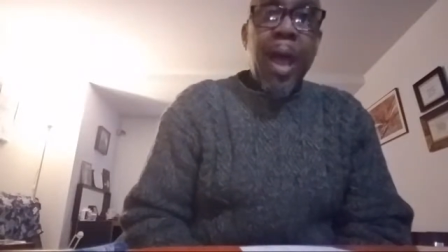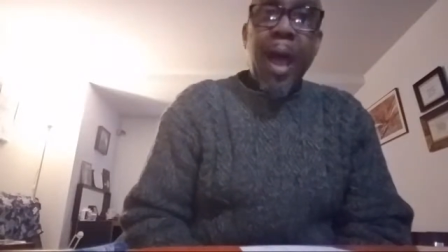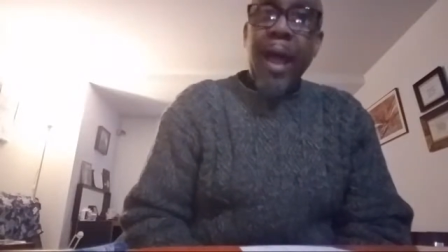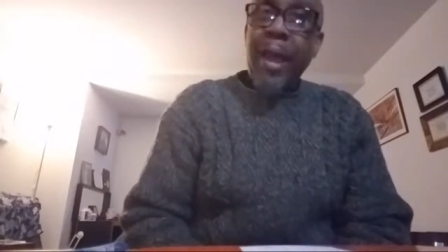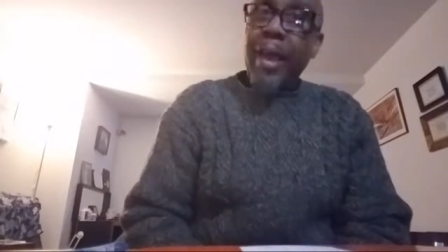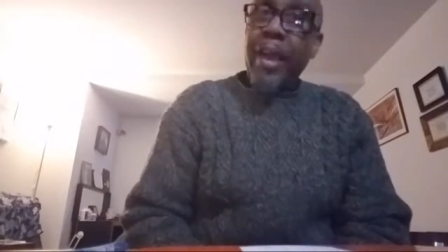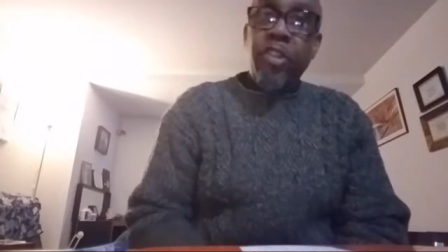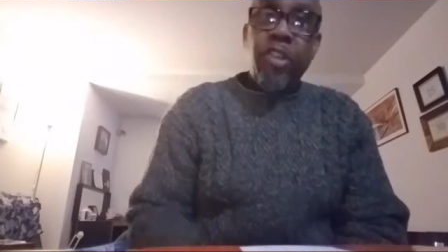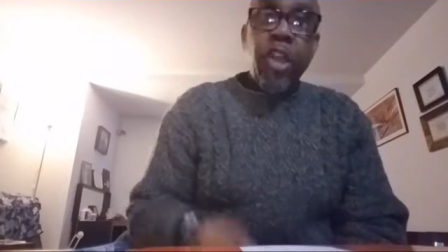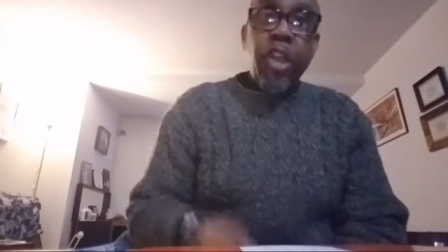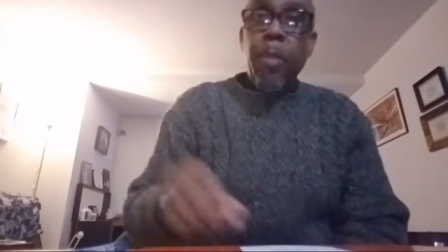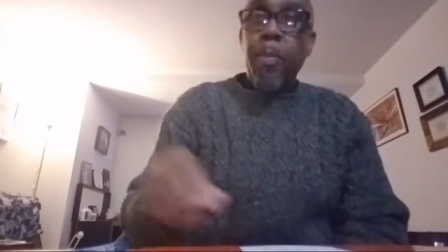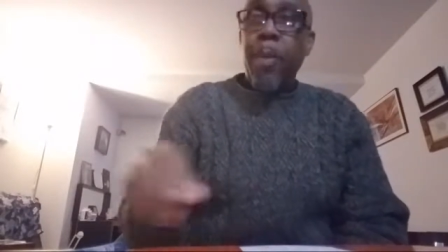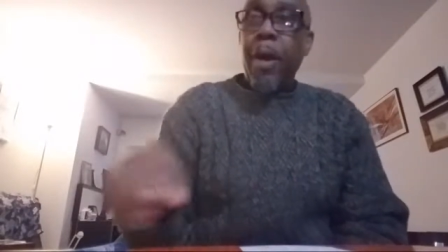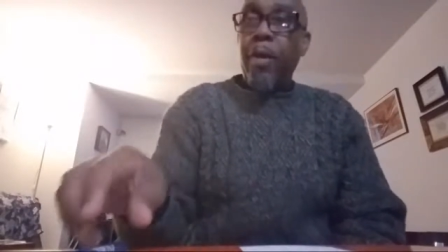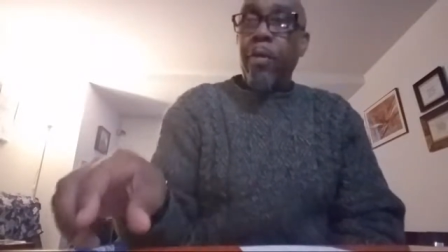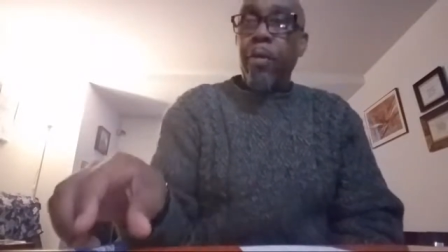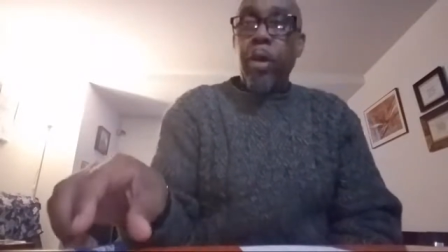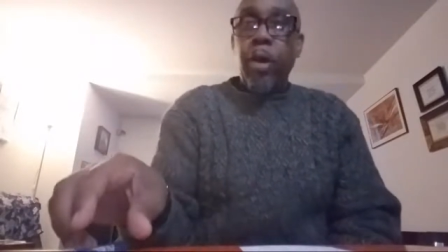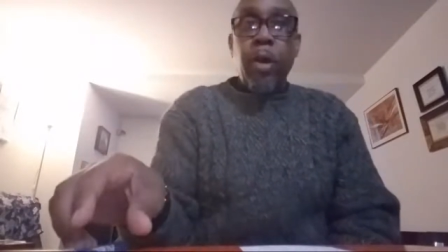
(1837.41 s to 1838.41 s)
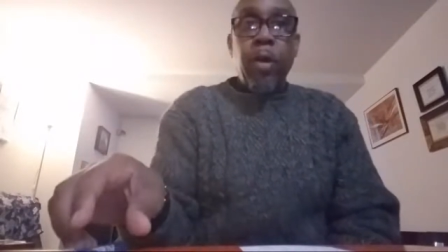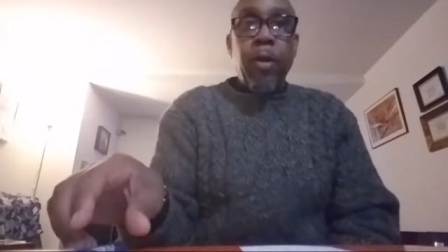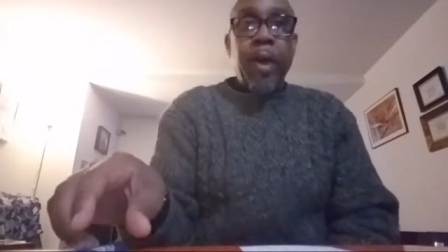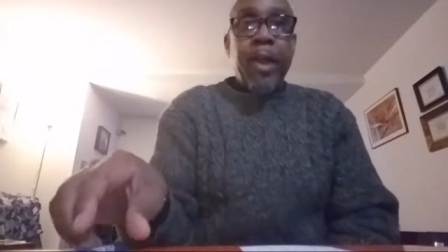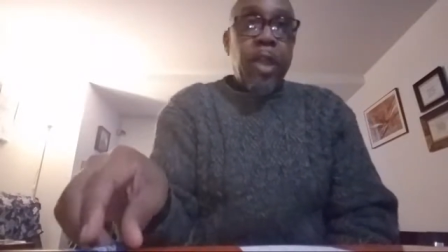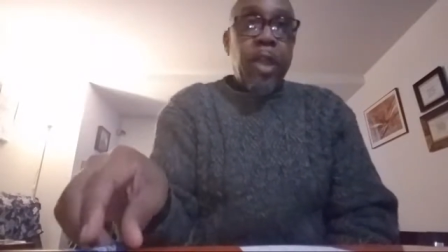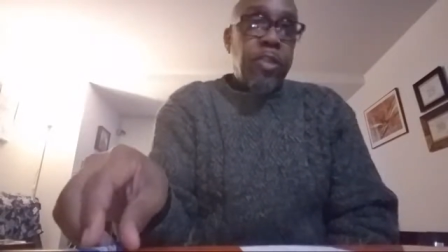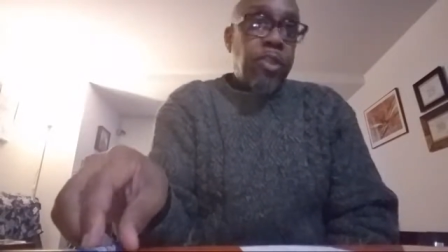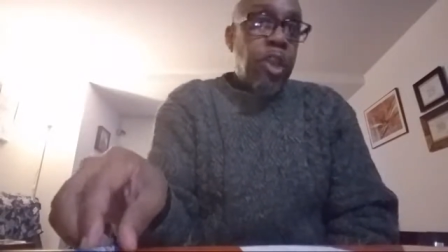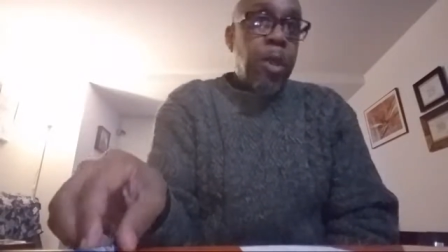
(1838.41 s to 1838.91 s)
I gotta think about uh I
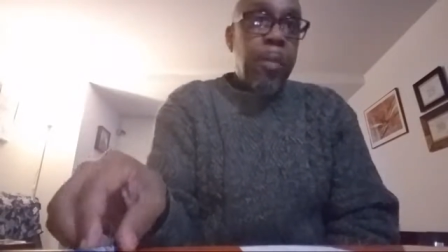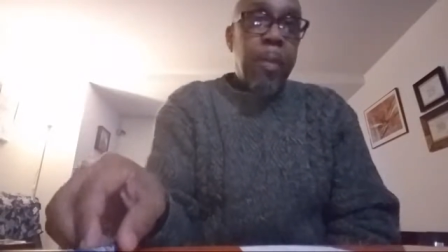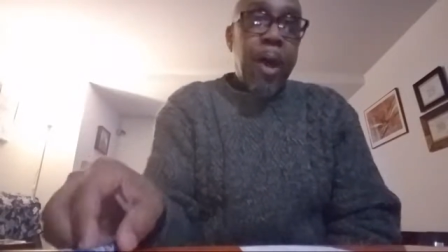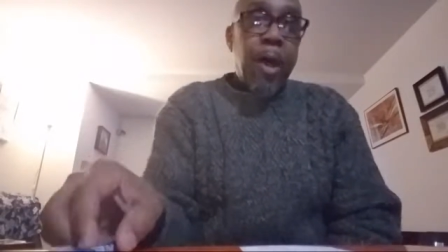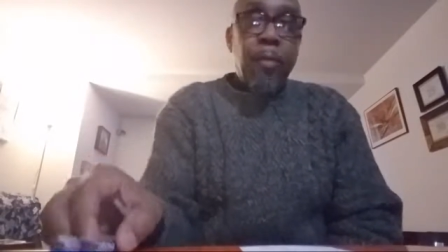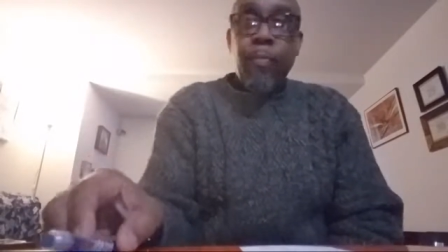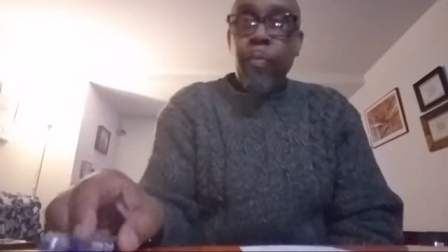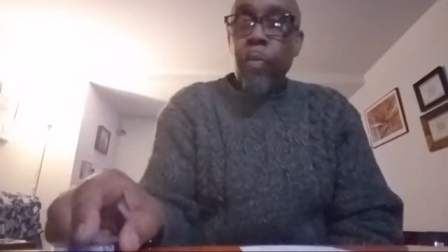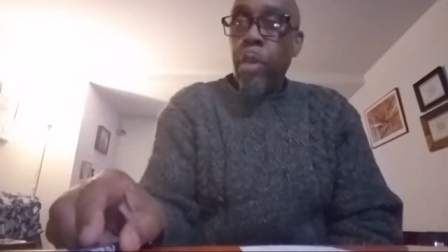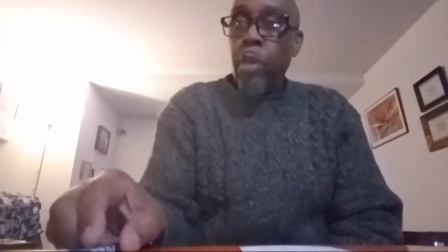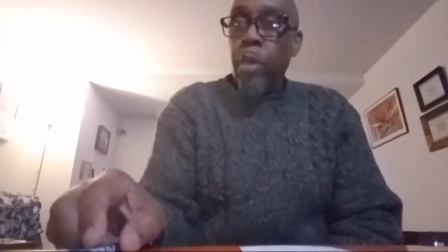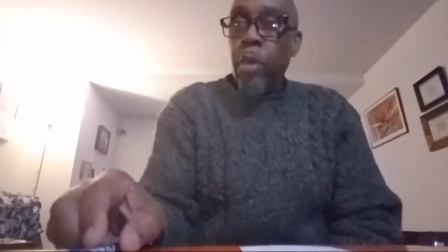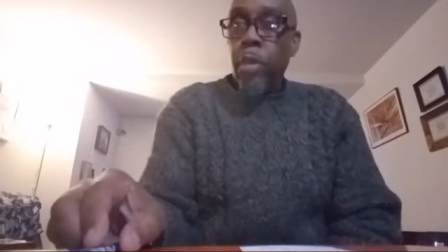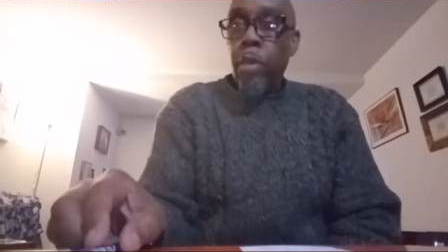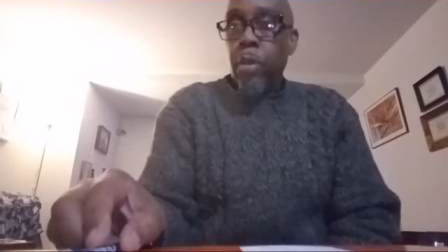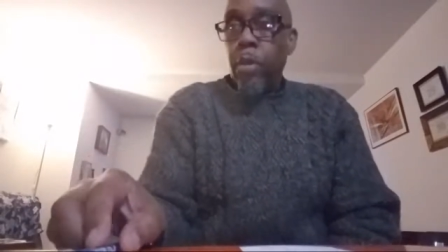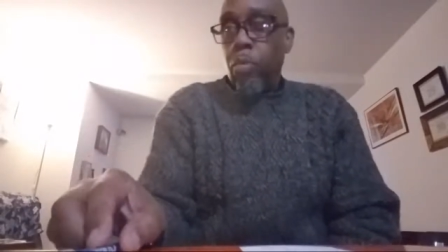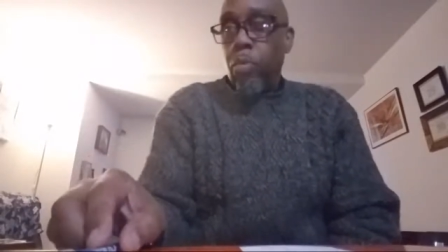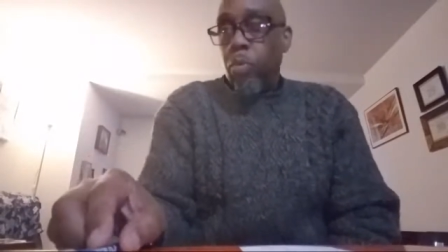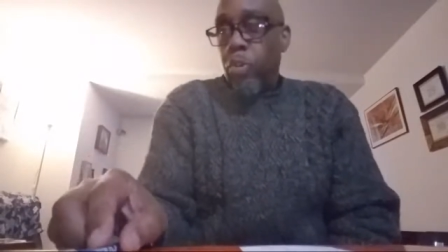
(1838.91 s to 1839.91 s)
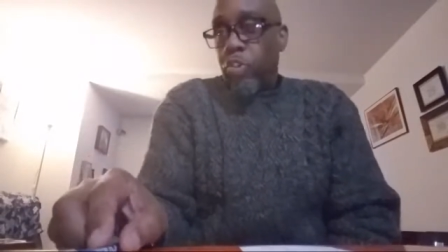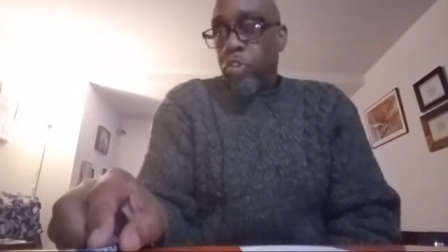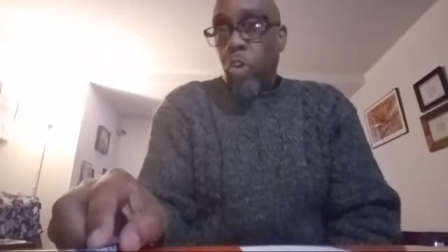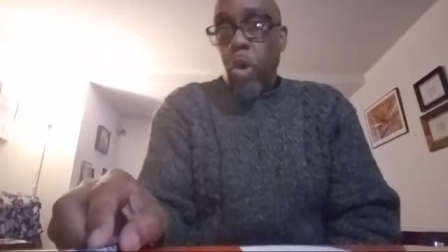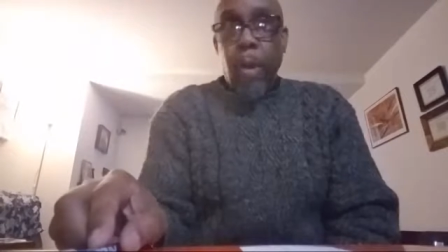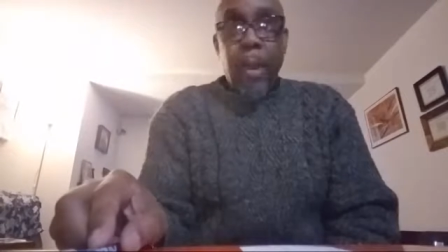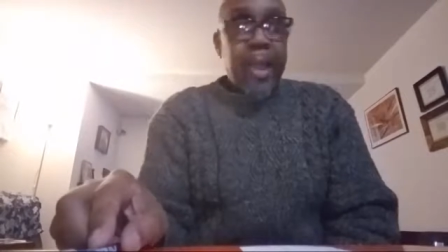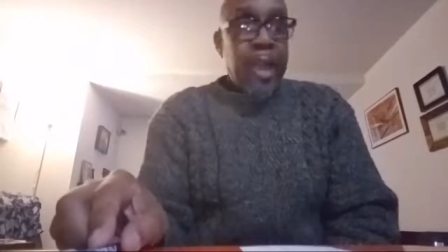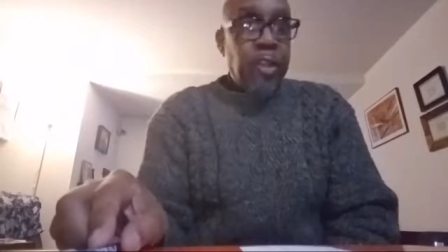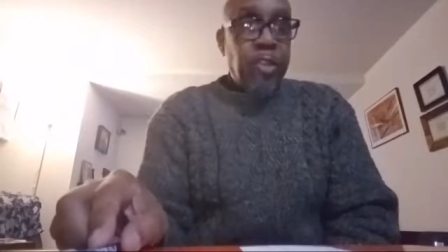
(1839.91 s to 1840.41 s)
gotta think about what you
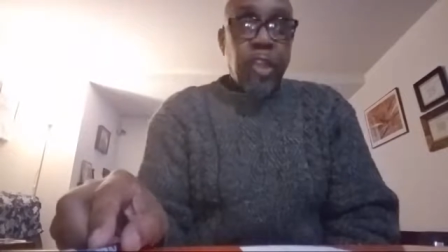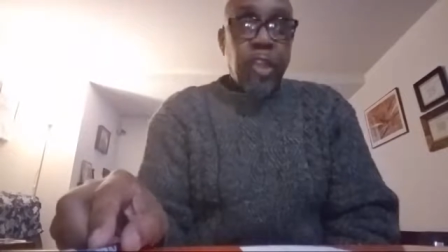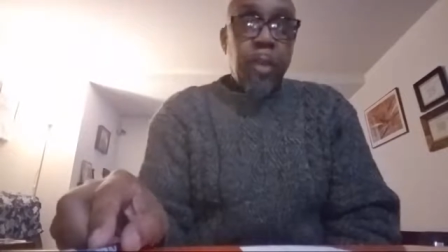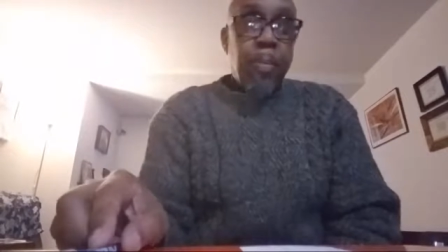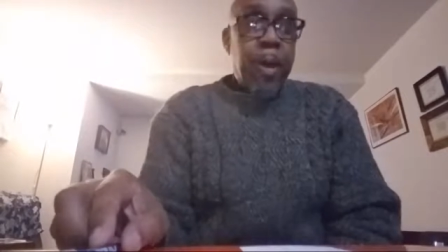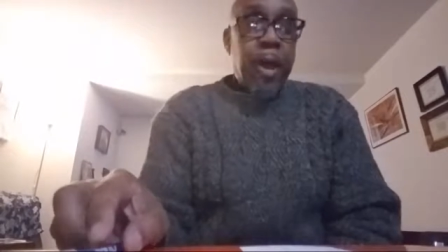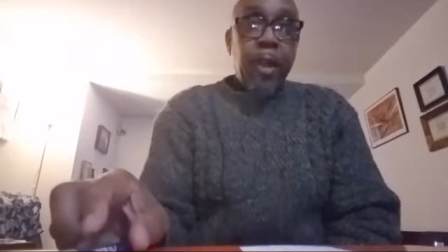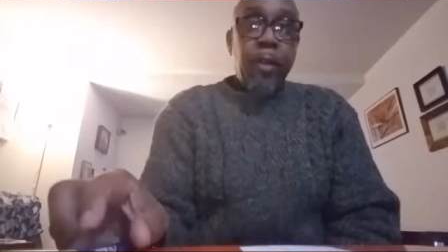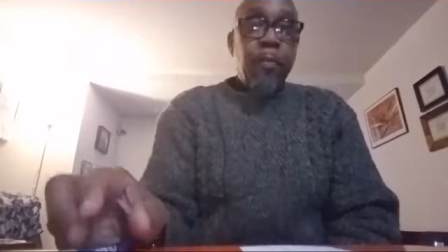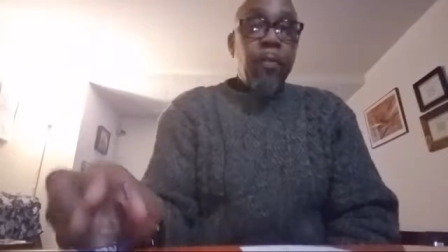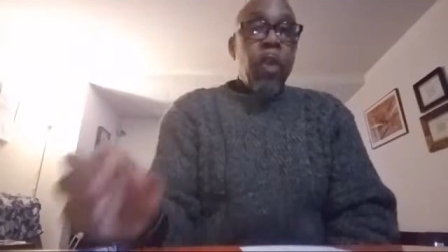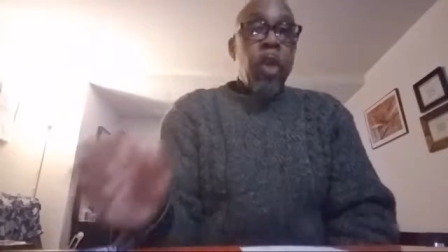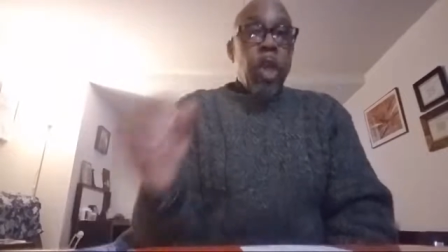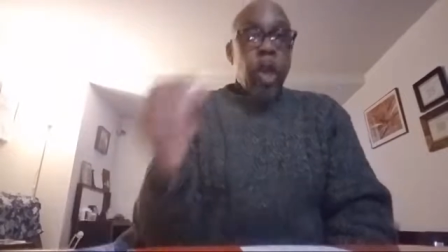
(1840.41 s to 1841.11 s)
call. I got to think about it.